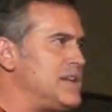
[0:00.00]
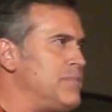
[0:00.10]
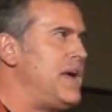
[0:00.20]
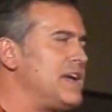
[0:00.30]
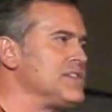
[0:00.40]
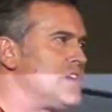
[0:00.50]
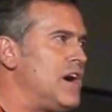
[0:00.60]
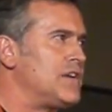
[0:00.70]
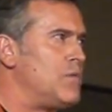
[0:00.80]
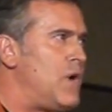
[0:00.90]
to make, it's
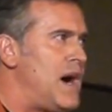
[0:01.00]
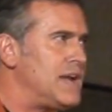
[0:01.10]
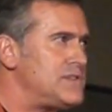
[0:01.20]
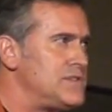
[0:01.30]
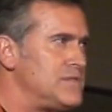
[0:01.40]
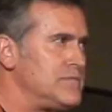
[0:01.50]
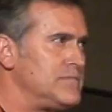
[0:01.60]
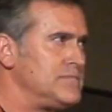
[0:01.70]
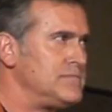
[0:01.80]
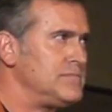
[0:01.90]
hard to watch.
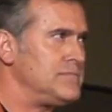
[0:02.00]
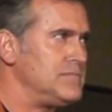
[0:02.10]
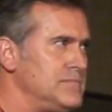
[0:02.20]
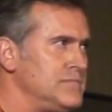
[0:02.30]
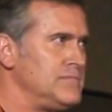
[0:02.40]
you